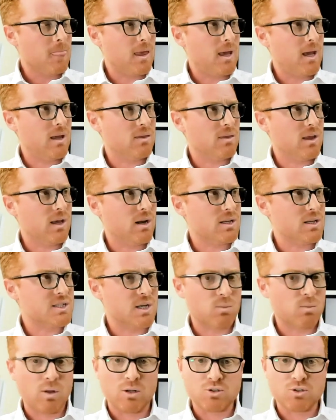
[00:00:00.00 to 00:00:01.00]
And then I
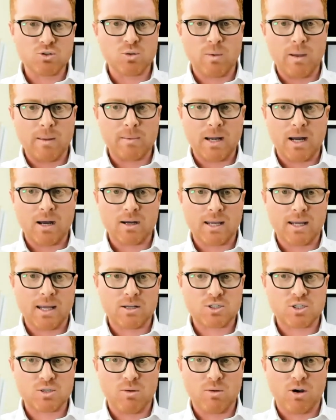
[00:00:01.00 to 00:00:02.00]
said, well, I'll do the webinar
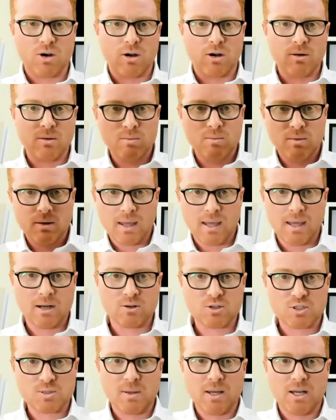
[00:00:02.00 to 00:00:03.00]
again tomorrow and
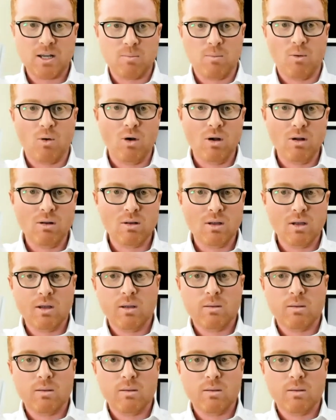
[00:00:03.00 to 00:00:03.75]
I'll spend more.